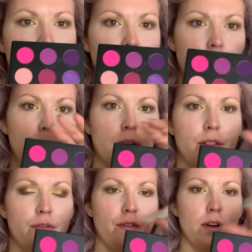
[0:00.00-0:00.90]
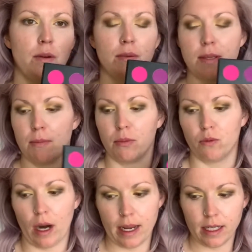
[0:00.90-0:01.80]
to play with for some
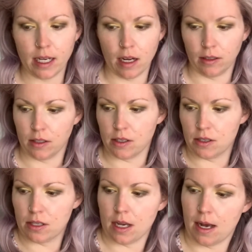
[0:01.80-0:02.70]
bright colors.